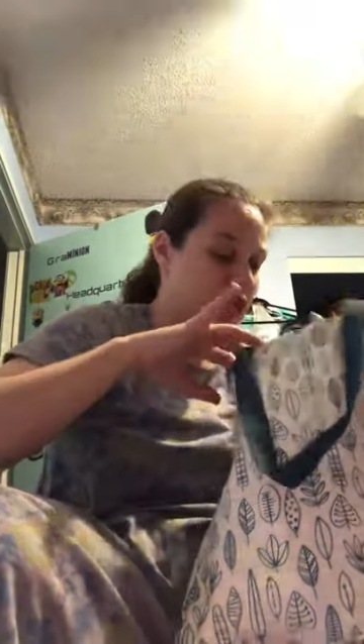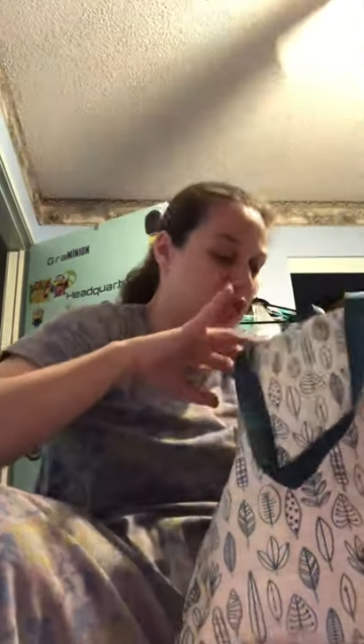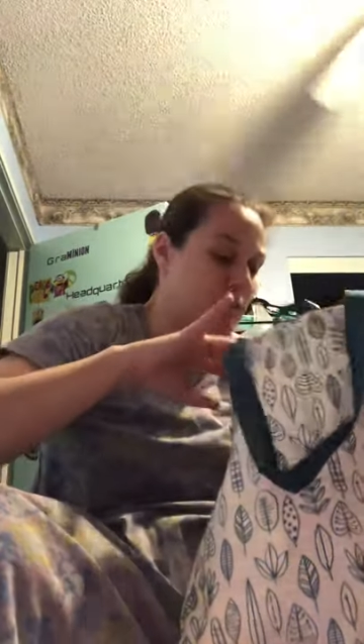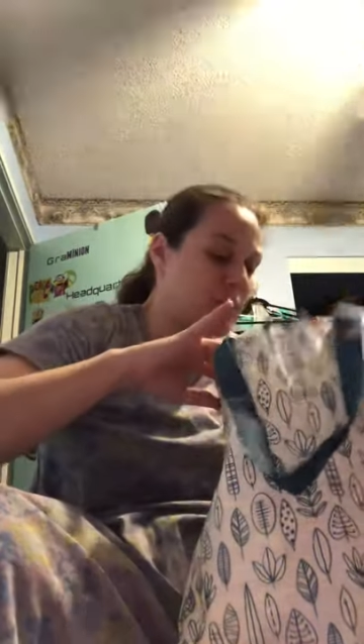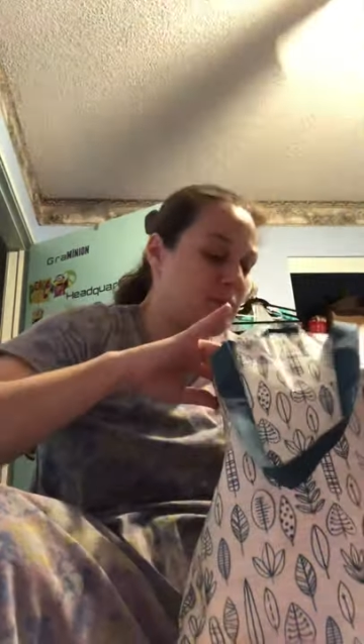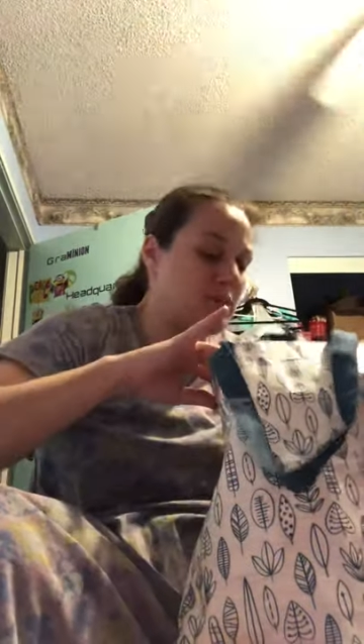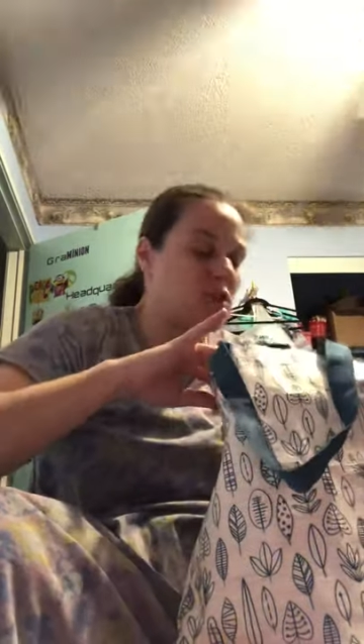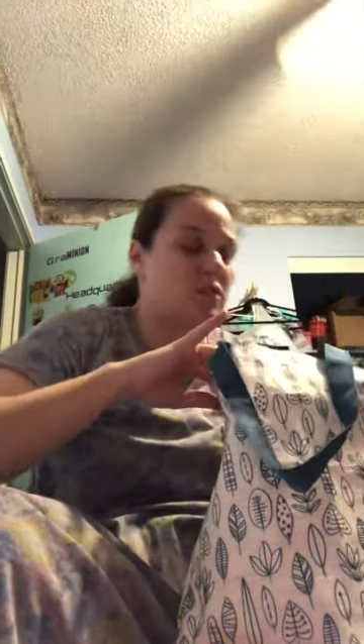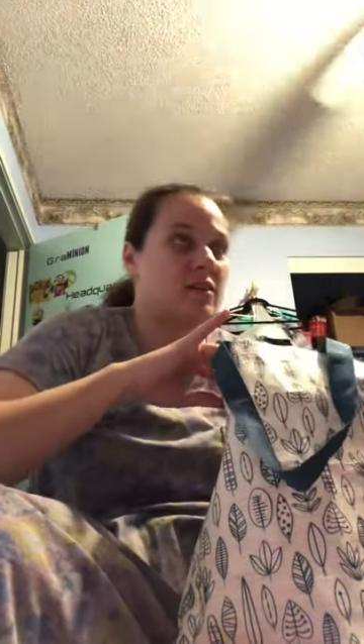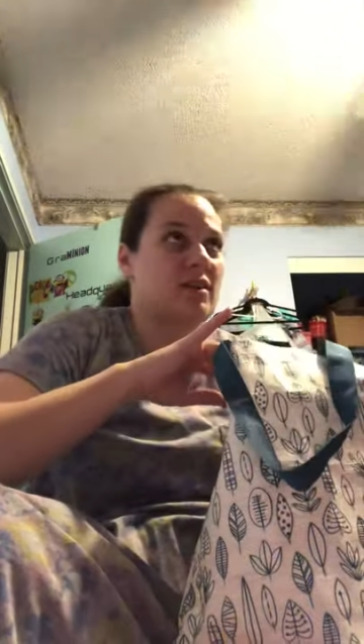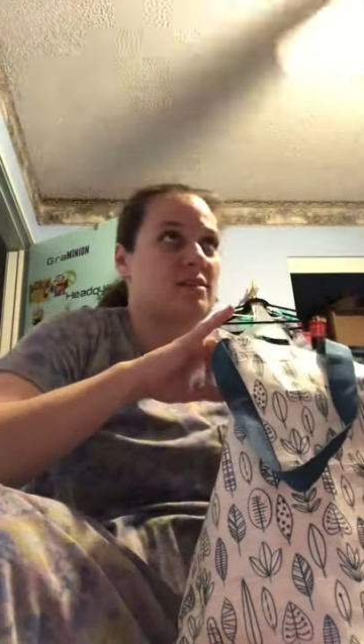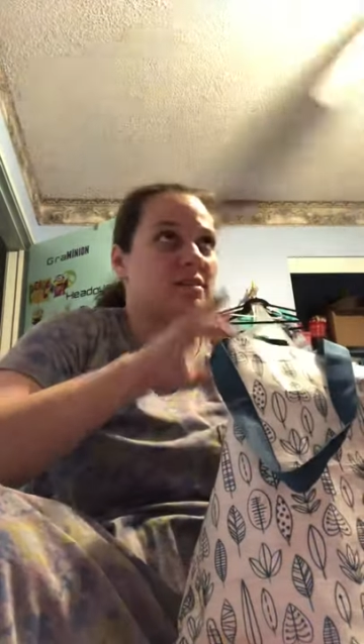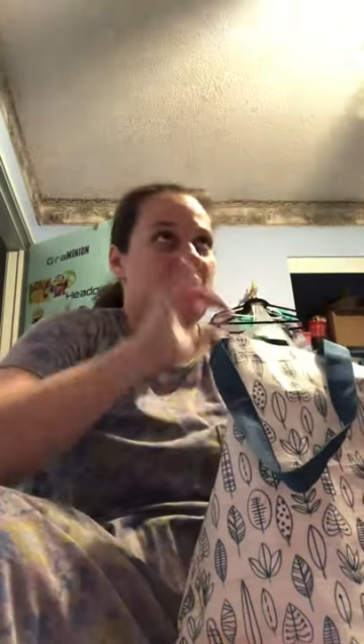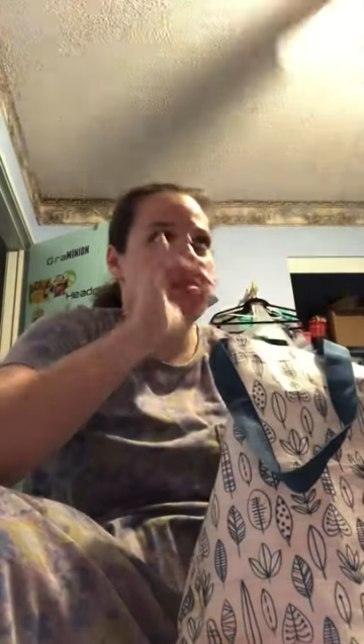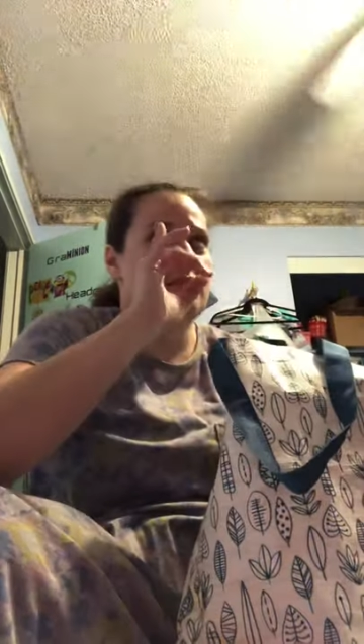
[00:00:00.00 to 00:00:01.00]
She has a baby doll
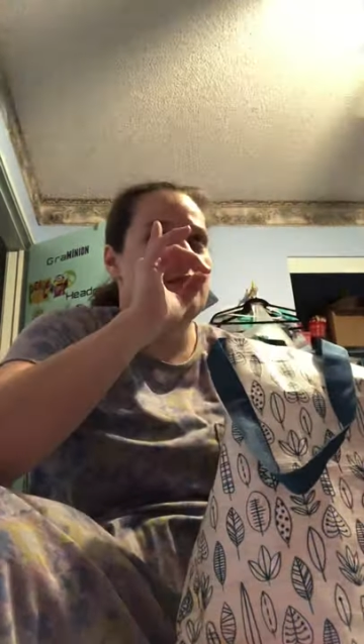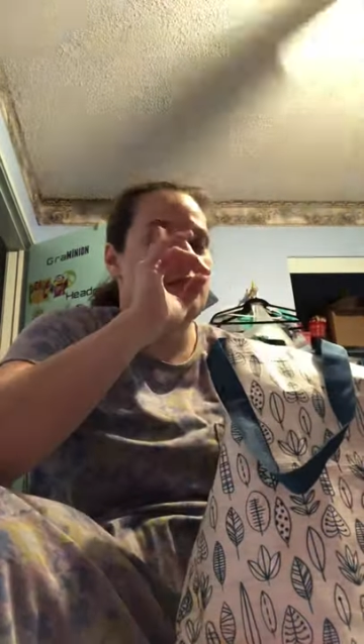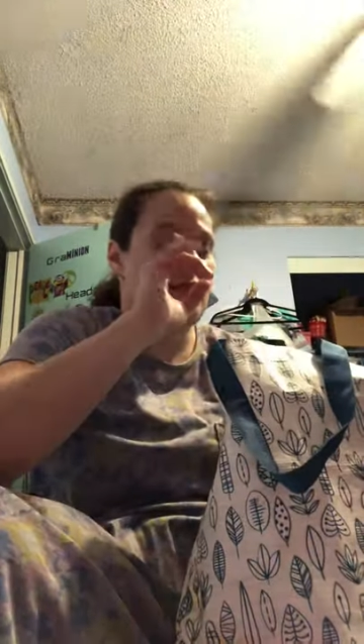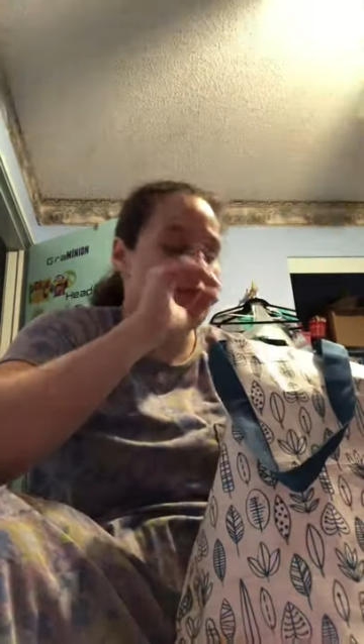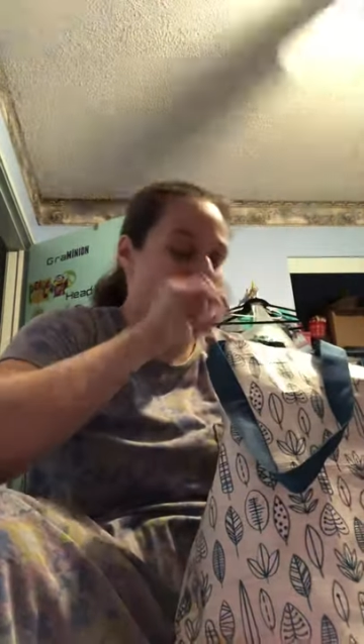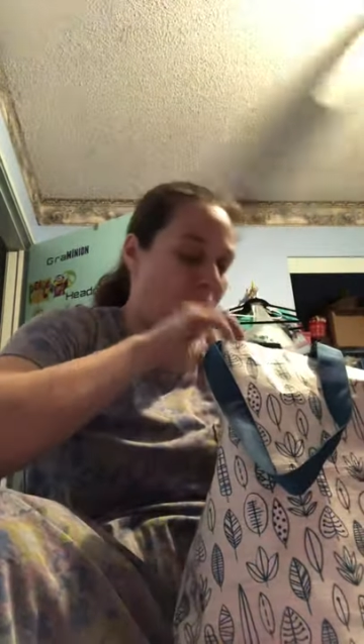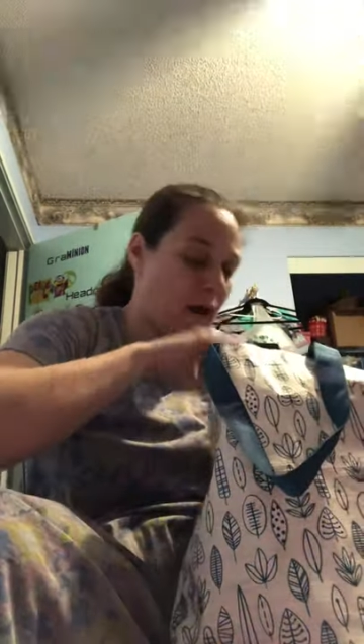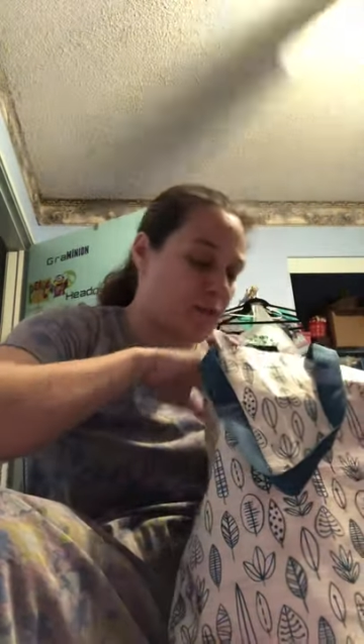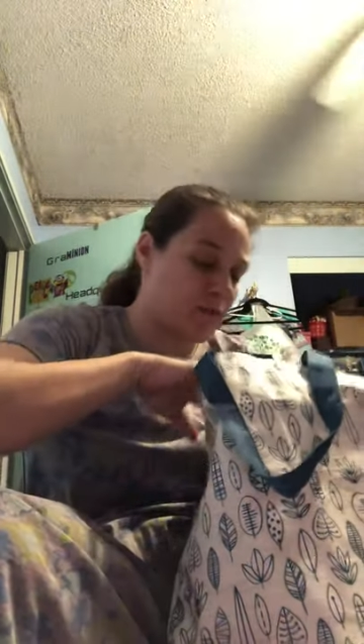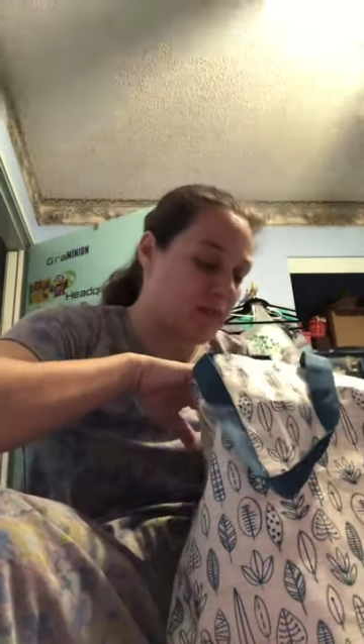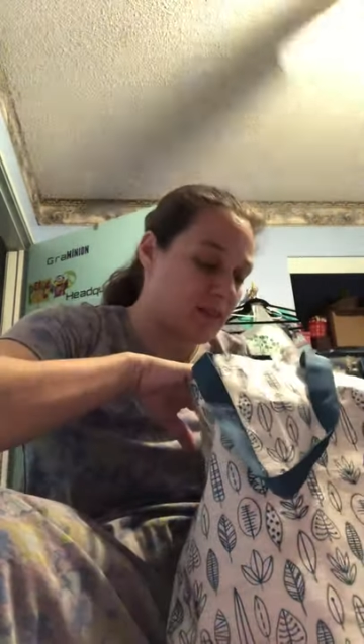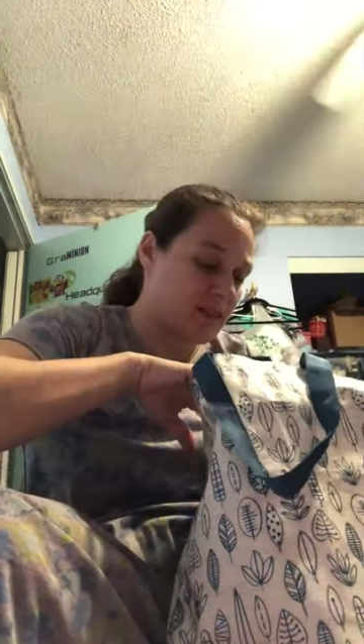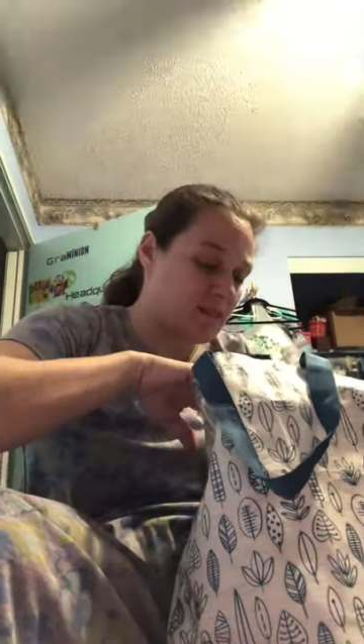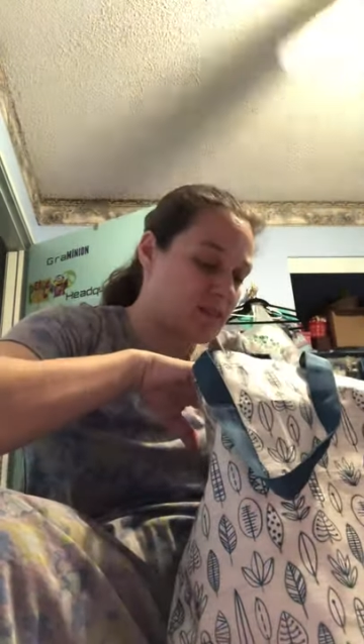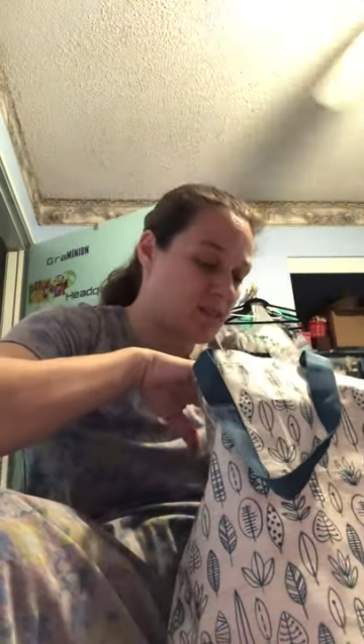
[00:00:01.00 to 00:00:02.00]
that is in the bathroom,
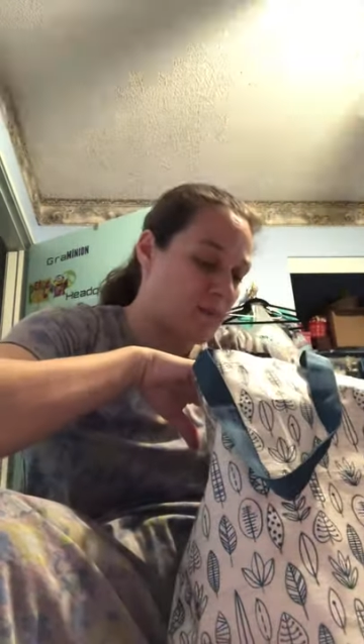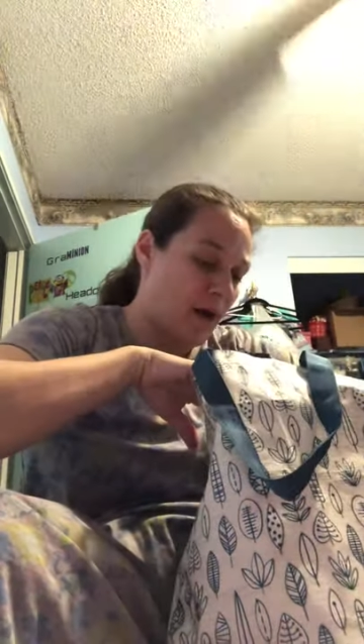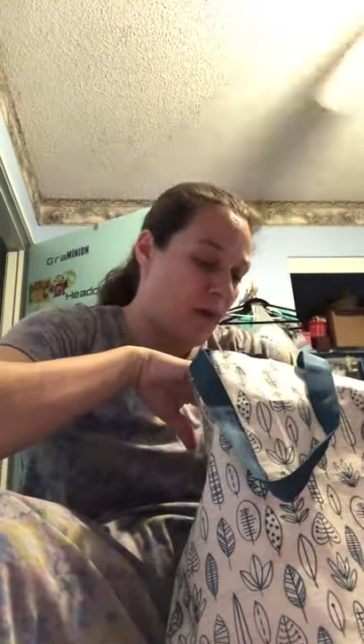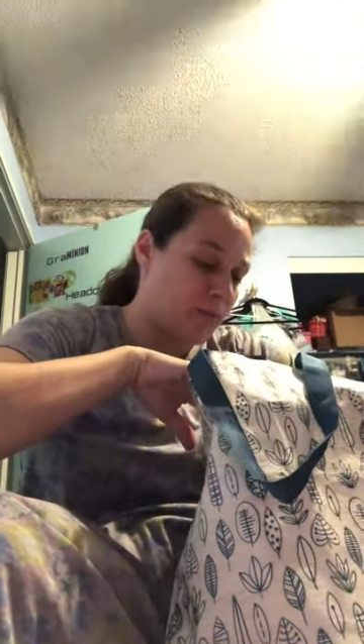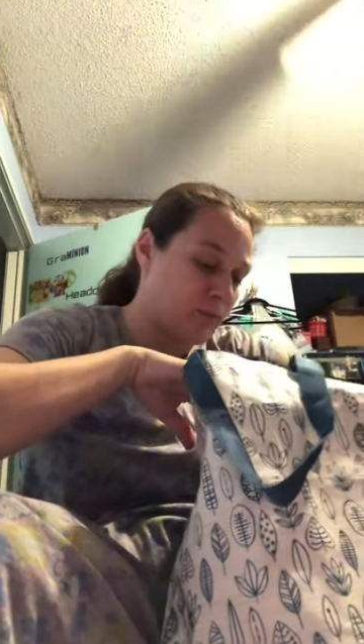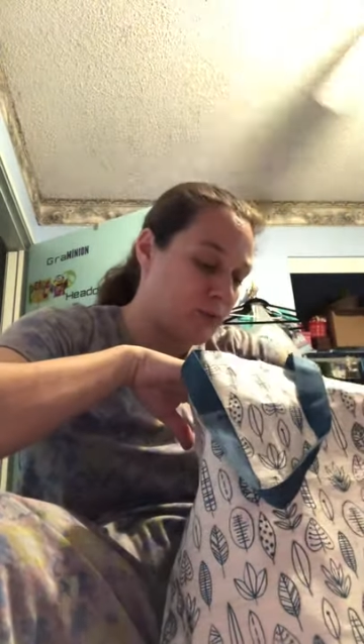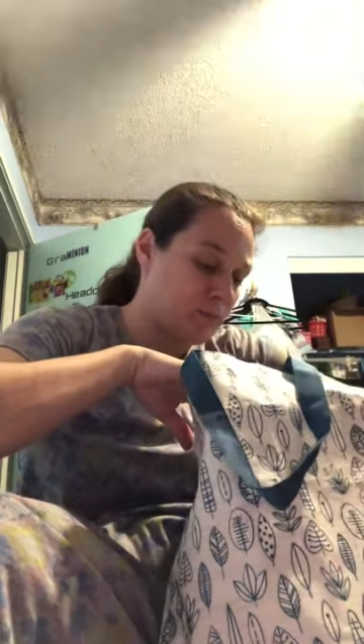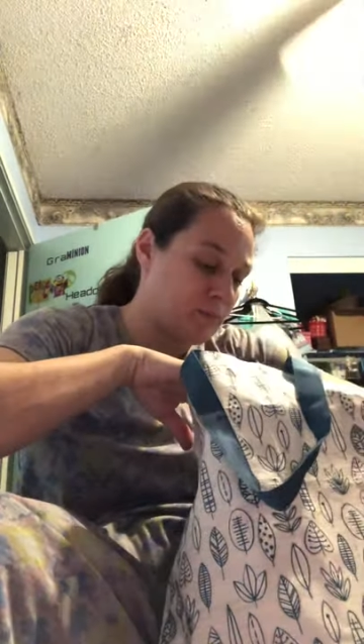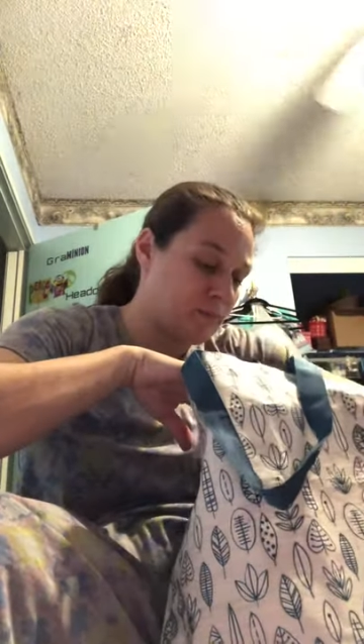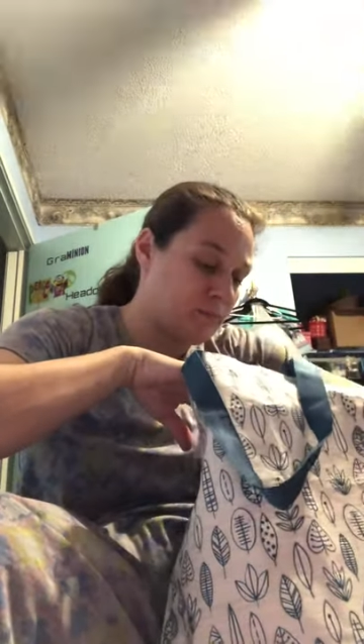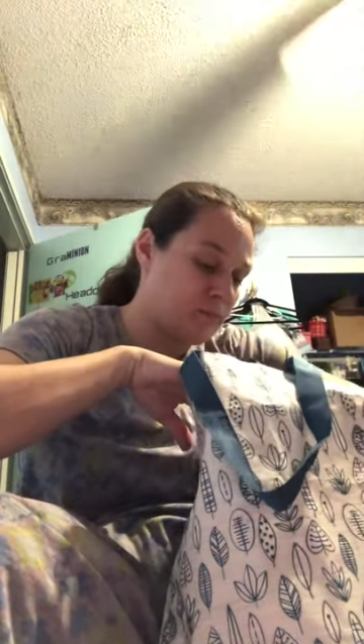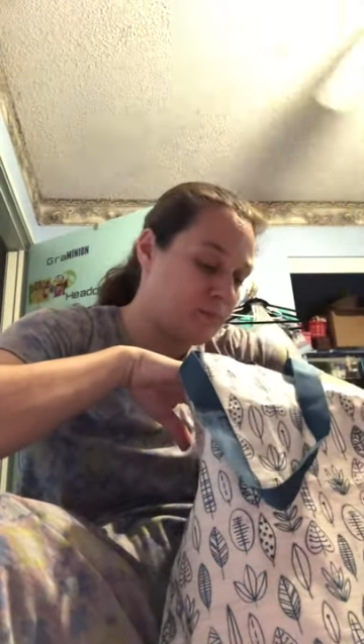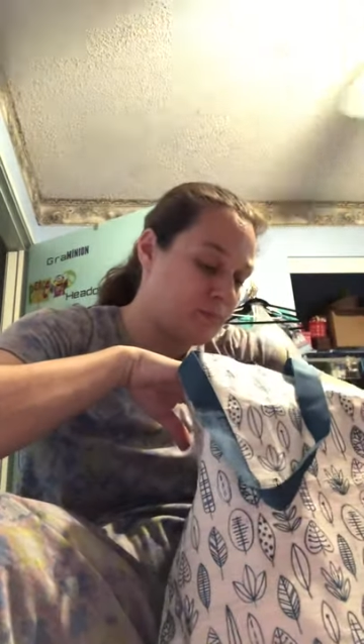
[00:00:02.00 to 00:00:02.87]
that lives in the bathroom.